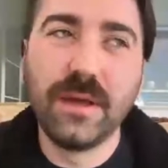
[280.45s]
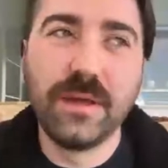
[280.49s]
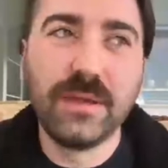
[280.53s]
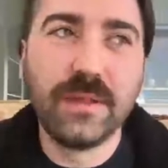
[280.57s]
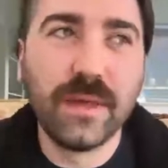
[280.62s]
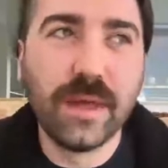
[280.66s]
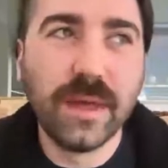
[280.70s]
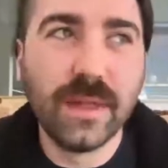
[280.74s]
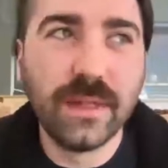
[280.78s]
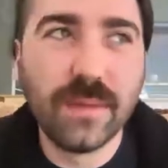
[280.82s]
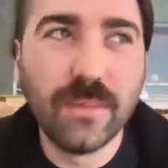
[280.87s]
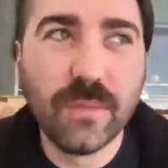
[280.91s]

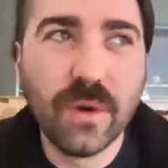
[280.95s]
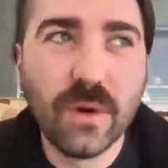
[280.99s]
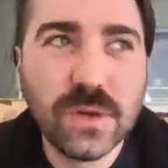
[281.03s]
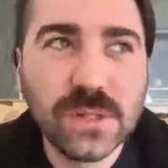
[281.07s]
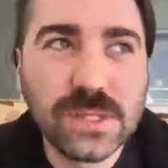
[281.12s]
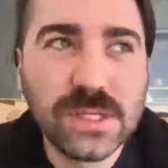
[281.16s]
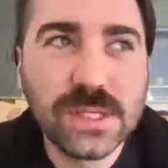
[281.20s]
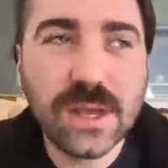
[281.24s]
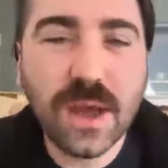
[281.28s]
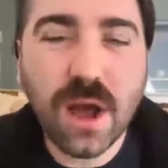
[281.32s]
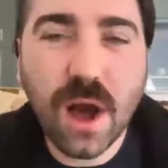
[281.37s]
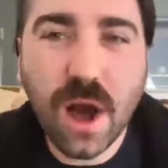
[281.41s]
The
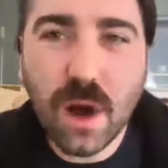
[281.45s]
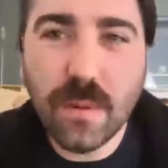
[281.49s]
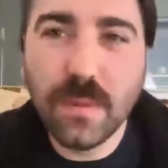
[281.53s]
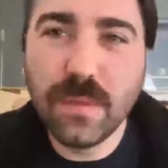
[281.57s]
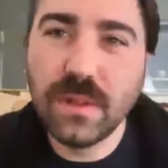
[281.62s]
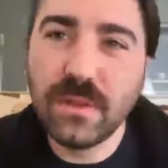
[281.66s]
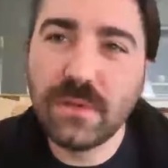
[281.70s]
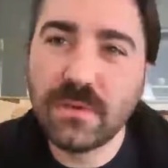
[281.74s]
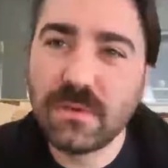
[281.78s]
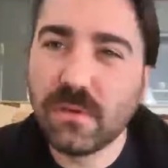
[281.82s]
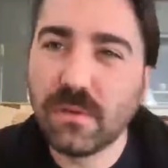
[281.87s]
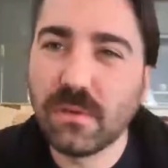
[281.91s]
most
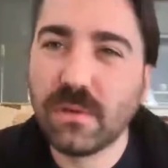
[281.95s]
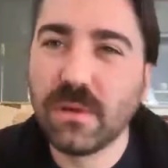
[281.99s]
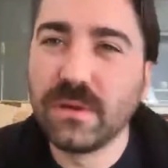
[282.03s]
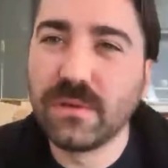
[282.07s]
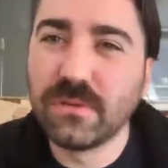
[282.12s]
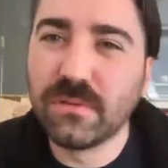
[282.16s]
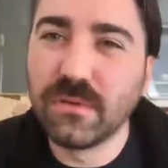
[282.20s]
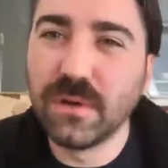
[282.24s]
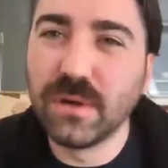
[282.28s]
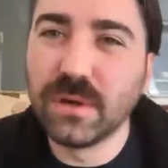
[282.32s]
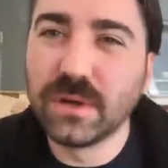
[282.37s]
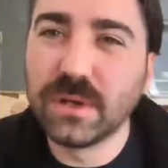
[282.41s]
common story
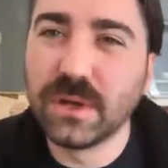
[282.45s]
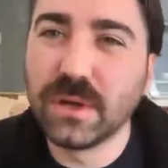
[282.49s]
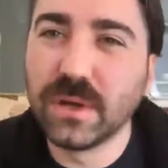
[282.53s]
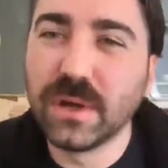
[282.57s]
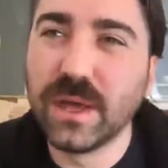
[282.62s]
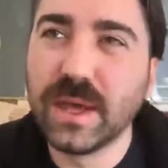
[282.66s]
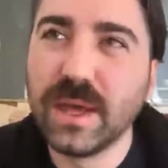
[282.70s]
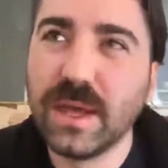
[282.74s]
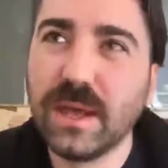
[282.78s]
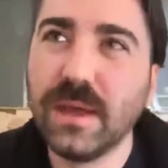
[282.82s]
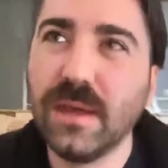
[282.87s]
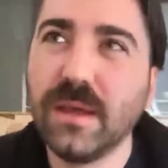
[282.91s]
structure
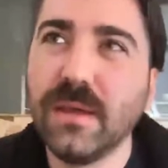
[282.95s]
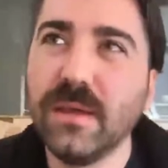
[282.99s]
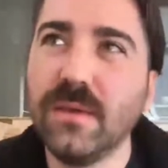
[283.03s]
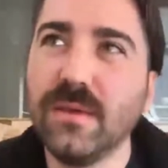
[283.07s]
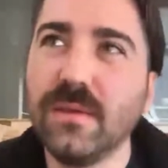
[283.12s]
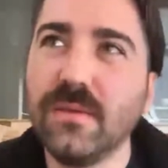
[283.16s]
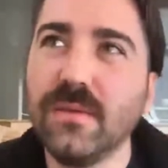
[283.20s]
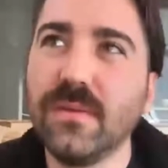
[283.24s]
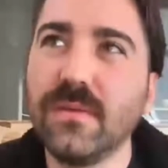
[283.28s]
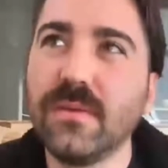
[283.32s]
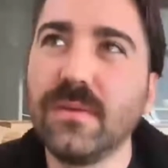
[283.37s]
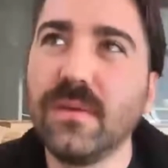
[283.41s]

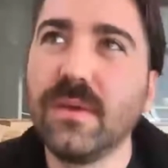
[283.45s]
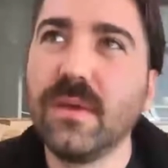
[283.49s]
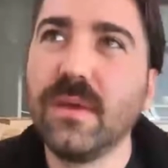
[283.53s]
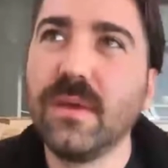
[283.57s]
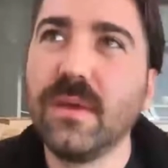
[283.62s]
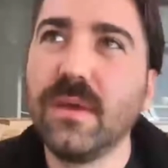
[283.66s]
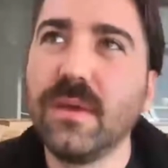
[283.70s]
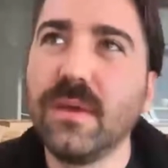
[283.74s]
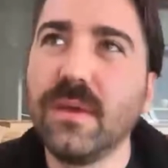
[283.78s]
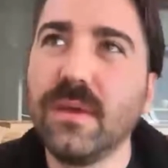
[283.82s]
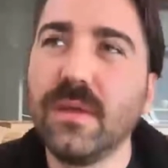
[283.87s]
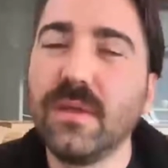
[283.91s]
is
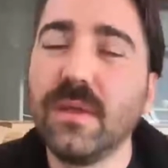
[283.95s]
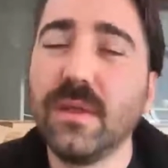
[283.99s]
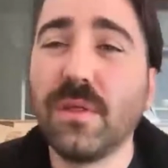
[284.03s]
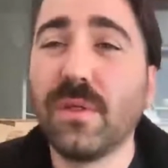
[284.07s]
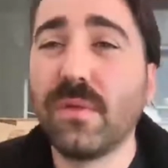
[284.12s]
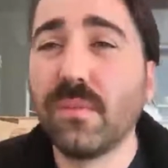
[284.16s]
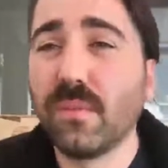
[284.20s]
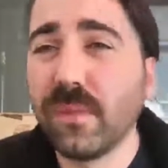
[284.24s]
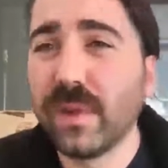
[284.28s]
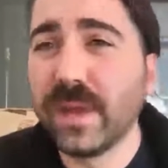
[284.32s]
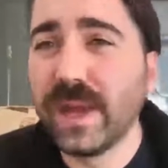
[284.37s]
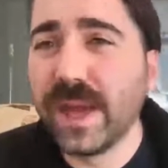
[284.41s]
the
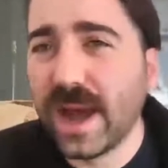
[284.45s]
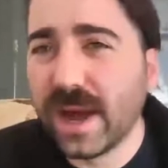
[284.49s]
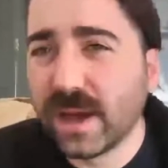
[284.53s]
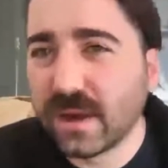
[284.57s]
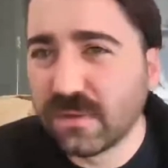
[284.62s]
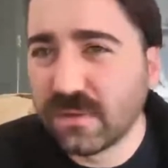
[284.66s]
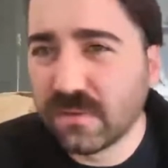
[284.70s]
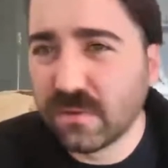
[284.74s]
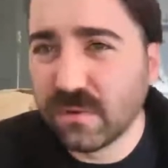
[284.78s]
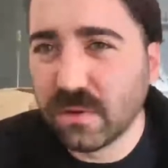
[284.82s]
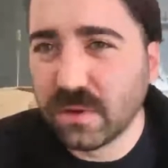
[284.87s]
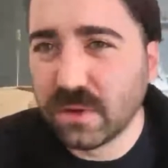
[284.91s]
3-act
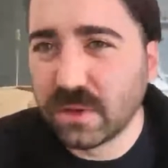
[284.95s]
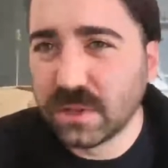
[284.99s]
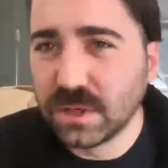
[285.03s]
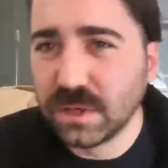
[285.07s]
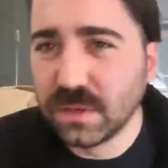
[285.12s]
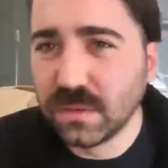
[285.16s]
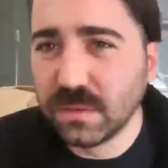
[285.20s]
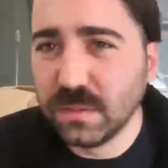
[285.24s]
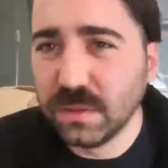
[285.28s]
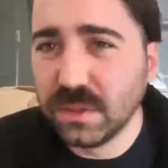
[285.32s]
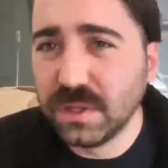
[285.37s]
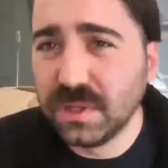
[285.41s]
structure,
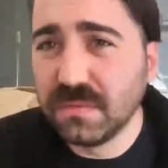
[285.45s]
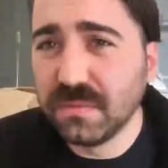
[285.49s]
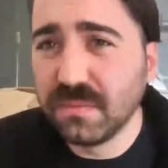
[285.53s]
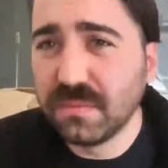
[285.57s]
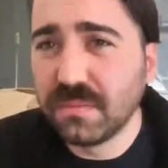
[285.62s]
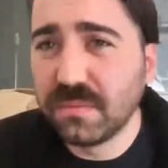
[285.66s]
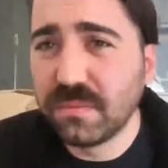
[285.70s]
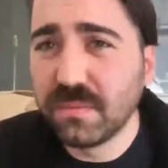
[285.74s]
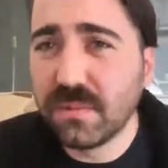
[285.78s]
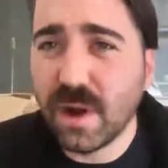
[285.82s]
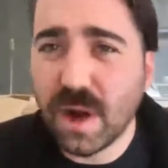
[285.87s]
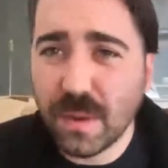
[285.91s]
which you've
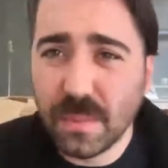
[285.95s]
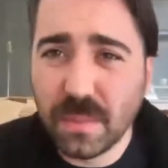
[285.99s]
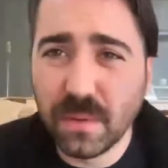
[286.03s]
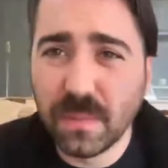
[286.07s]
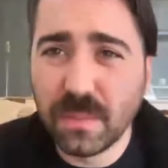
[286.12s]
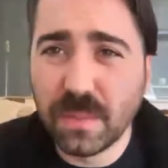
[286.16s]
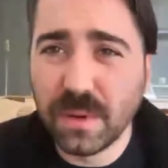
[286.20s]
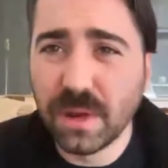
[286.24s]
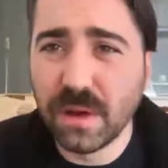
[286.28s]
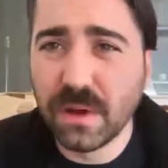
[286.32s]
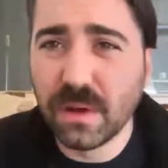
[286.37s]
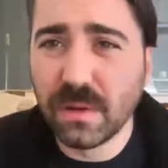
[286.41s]

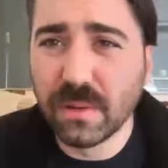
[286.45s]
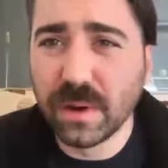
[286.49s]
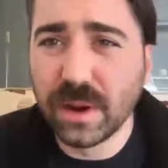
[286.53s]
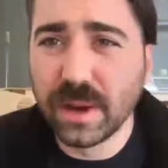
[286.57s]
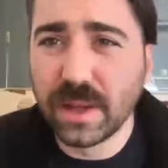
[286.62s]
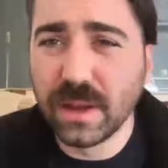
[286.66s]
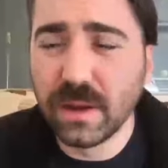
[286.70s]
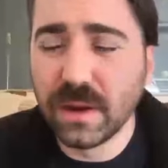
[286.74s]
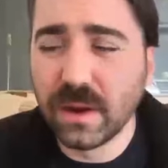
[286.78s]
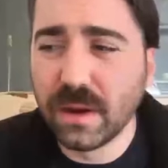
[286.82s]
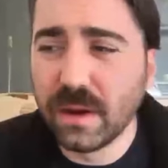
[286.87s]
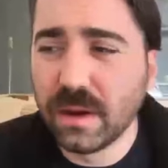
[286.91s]
probably already
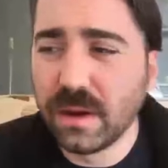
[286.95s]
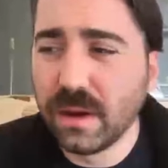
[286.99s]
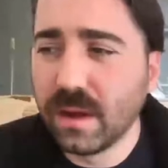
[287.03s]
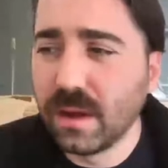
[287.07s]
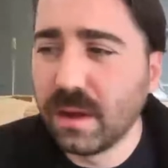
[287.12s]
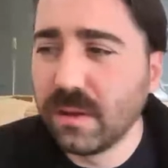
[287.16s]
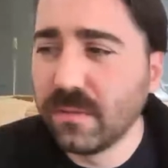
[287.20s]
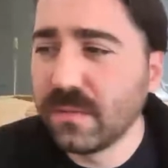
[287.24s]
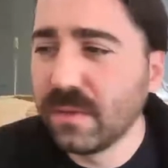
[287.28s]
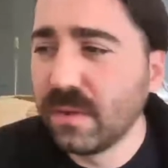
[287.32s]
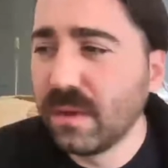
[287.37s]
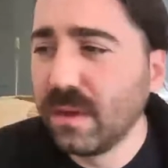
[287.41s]
heard
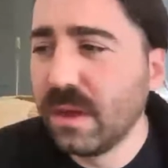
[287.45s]
of.